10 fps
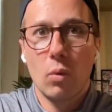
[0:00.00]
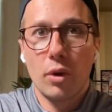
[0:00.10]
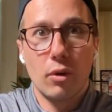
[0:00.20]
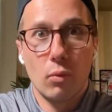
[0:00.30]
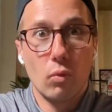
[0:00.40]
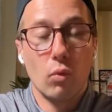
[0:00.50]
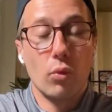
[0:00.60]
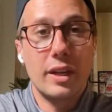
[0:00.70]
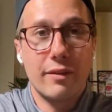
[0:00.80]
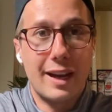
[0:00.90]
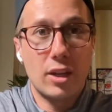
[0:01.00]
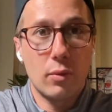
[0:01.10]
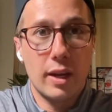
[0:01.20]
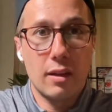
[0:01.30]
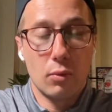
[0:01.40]
we're going to
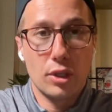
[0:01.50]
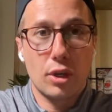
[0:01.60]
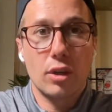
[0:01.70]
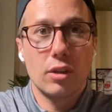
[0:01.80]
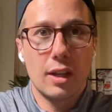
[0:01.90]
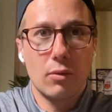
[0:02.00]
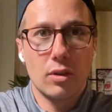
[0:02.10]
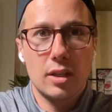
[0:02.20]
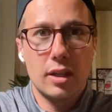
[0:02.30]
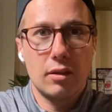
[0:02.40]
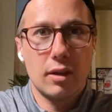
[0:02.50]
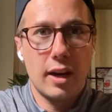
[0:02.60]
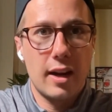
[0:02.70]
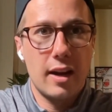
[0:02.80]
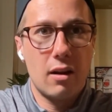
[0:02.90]
reevaluate the return that we're seeing
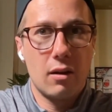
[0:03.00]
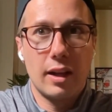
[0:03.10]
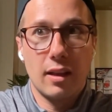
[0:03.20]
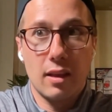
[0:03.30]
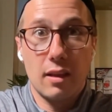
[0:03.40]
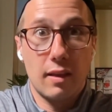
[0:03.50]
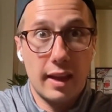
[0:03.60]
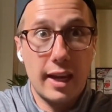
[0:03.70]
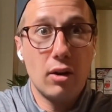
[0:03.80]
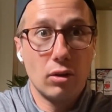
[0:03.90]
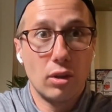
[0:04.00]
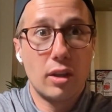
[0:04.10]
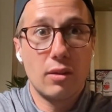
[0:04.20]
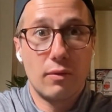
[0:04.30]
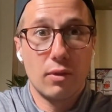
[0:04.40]
right now. Like, they are
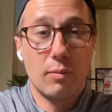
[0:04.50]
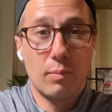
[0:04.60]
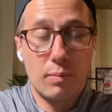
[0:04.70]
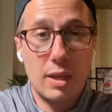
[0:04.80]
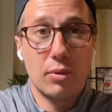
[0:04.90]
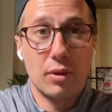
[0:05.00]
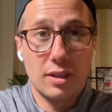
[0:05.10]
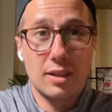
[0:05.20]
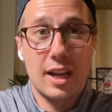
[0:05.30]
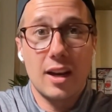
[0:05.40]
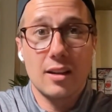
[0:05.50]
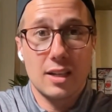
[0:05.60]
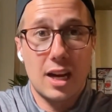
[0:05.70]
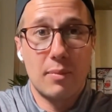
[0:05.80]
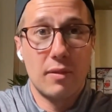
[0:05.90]
looking for people to stay
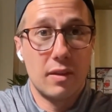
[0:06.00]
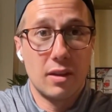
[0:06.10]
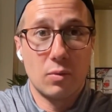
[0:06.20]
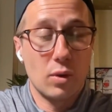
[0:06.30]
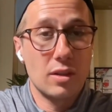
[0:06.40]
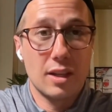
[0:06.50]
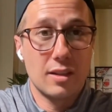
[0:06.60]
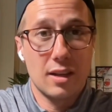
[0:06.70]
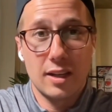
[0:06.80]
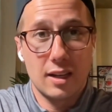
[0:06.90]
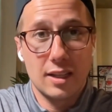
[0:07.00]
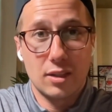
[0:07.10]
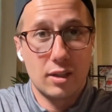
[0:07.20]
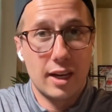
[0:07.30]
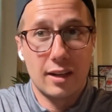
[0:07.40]
on top of this once they sign
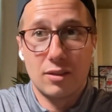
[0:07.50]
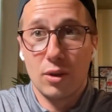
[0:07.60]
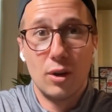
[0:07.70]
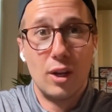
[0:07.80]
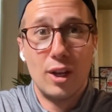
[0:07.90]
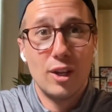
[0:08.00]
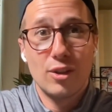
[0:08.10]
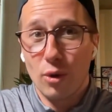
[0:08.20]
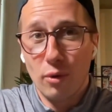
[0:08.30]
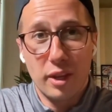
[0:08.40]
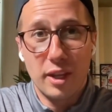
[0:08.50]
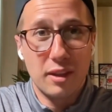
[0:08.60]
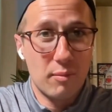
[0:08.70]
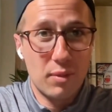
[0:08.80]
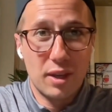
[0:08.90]
contracts. So don't
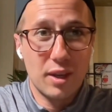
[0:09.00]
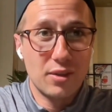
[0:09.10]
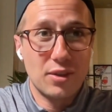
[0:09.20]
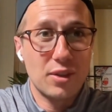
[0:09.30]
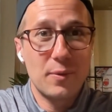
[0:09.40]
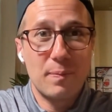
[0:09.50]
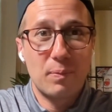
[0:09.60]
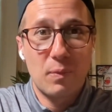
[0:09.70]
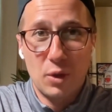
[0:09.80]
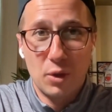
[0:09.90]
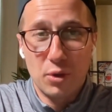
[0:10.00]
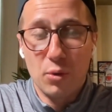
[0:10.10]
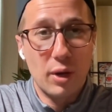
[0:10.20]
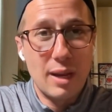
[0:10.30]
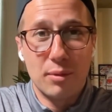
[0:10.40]
think that because,
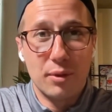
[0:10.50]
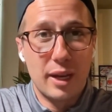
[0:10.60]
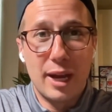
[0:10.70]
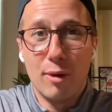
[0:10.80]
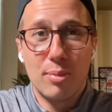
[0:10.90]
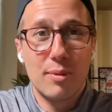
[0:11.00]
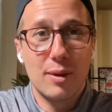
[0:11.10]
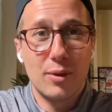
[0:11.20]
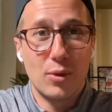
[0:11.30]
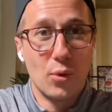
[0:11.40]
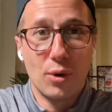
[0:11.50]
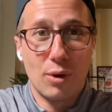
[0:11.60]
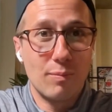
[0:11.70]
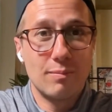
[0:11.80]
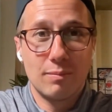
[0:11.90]
you're able to help
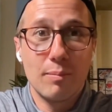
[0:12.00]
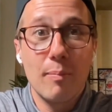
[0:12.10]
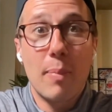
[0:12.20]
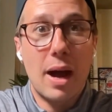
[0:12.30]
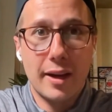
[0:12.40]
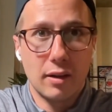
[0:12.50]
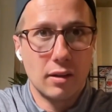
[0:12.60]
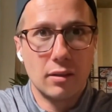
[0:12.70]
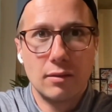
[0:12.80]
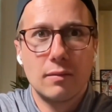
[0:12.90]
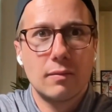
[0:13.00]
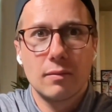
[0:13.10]
your buyer